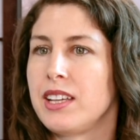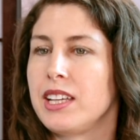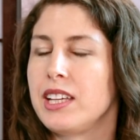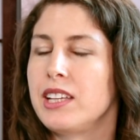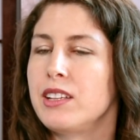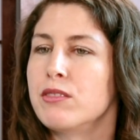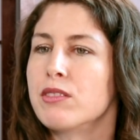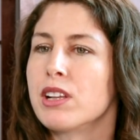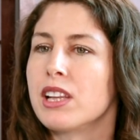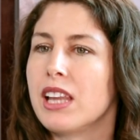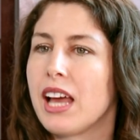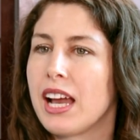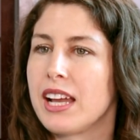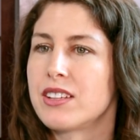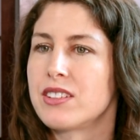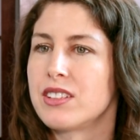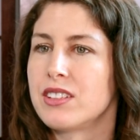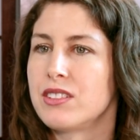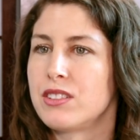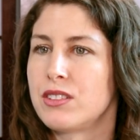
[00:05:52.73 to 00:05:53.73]
in
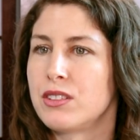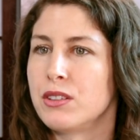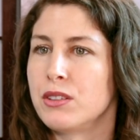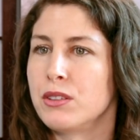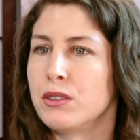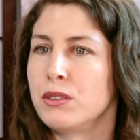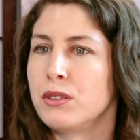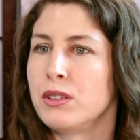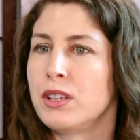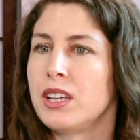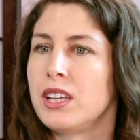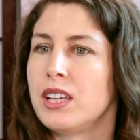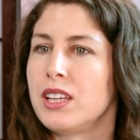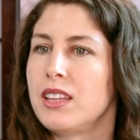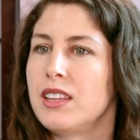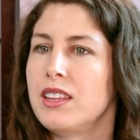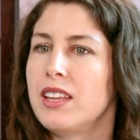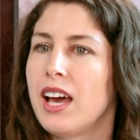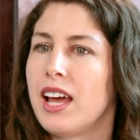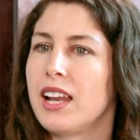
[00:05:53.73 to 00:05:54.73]
relation to
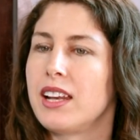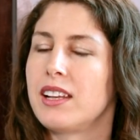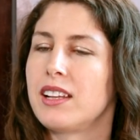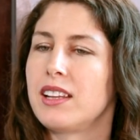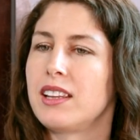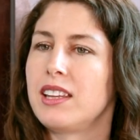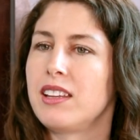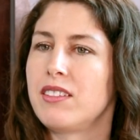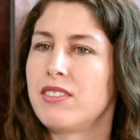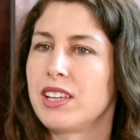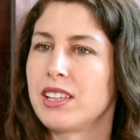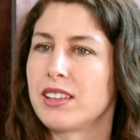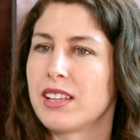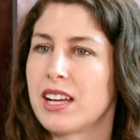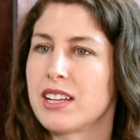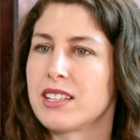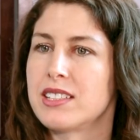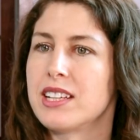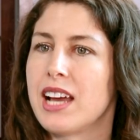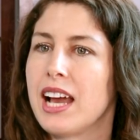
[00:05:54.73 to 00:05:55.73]
that living
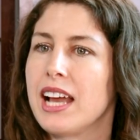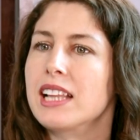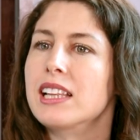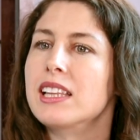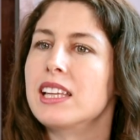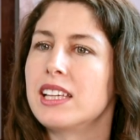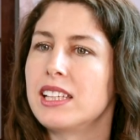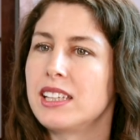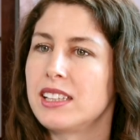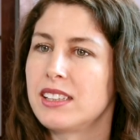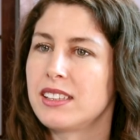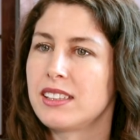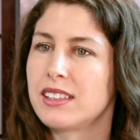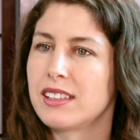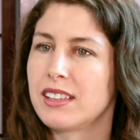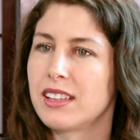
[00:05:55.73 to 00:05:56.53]
that daily